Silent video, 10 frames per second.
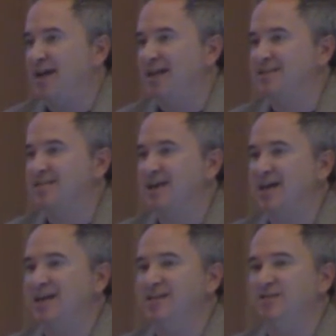and
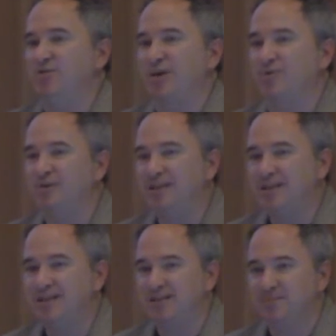say, do I really
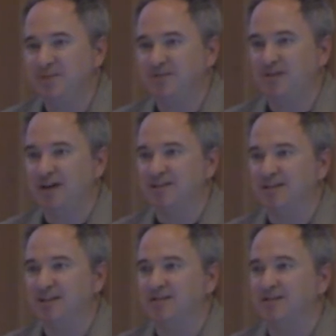need this piece of
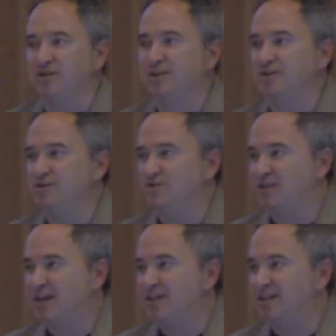content? Look at the
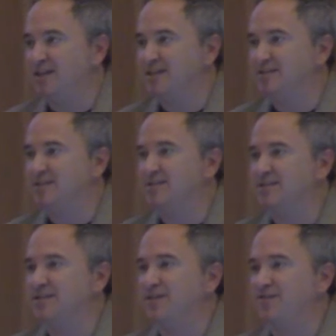Google Analytics,
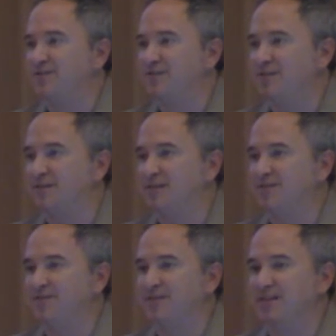see if
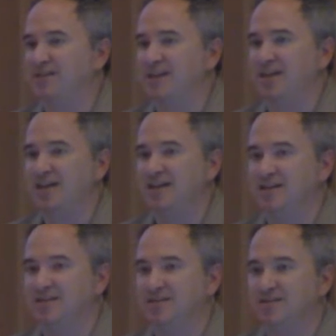it's getting
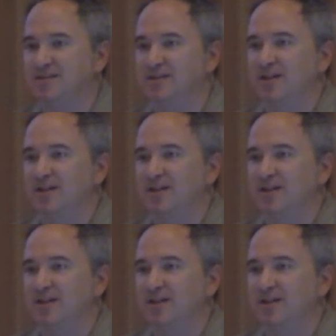hits.